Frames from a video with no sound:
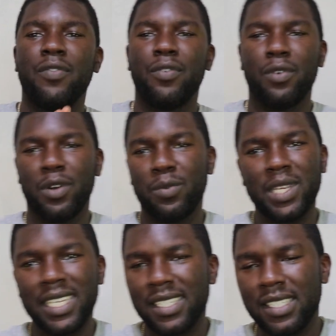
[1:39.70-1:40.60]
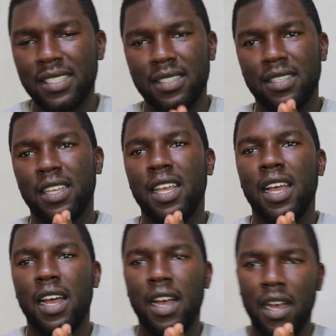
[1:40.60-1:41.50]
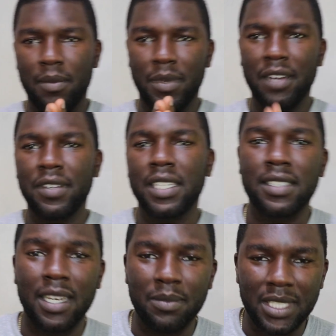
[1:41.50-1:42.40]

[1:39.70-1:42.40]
4 weeks of exams,